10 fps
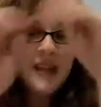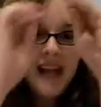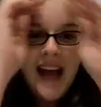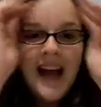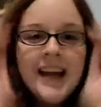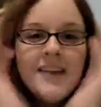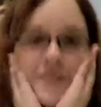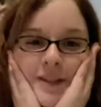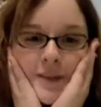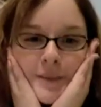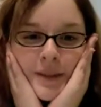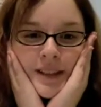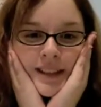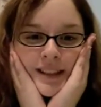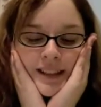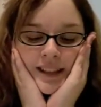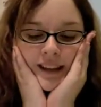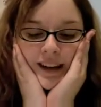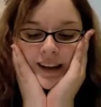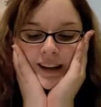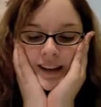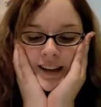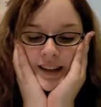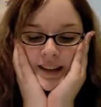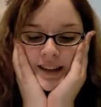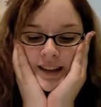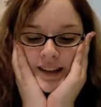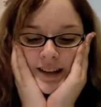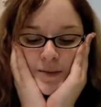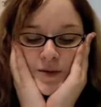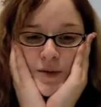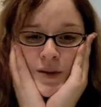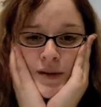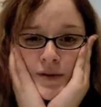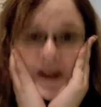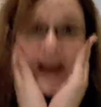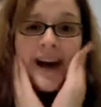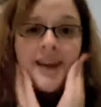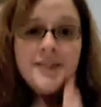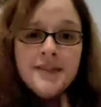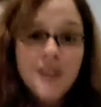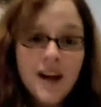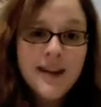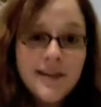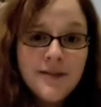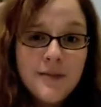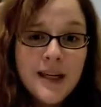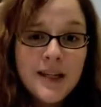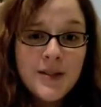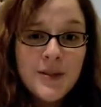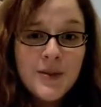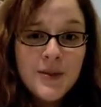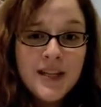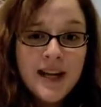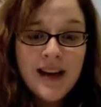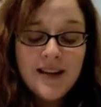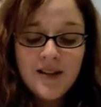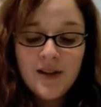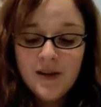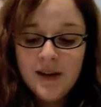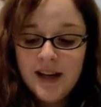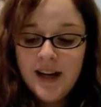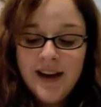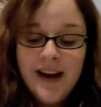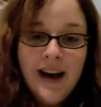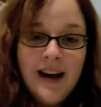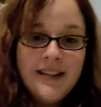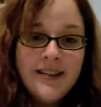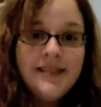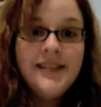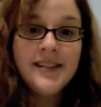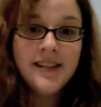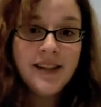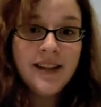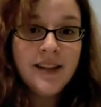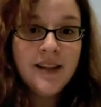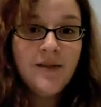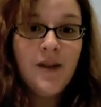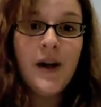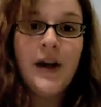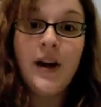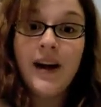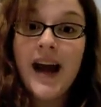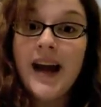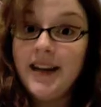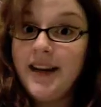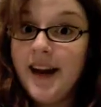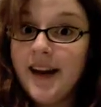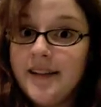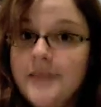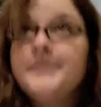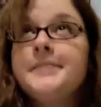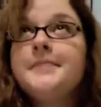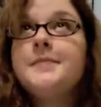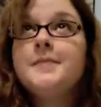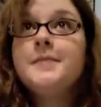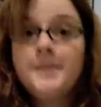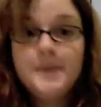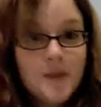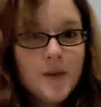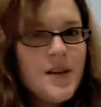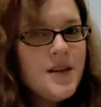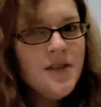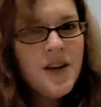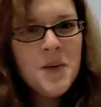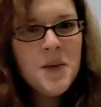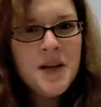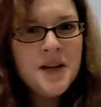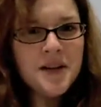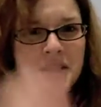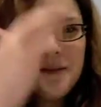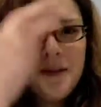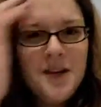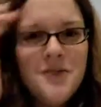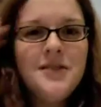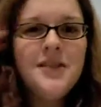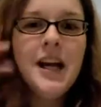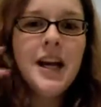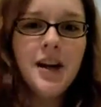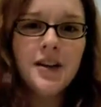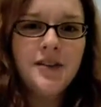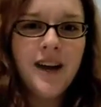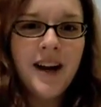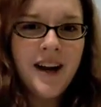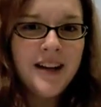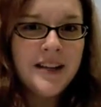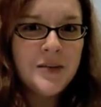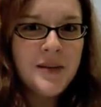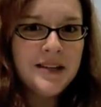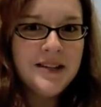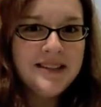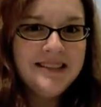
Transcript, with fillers: Hey everyone, I am so thankful to Addie for vlogging for me on Tuesday. So uh, this is Lizzie vlogging on Addie Day, which is very weird. I'm not used to vlogging on a Friday and it's weird.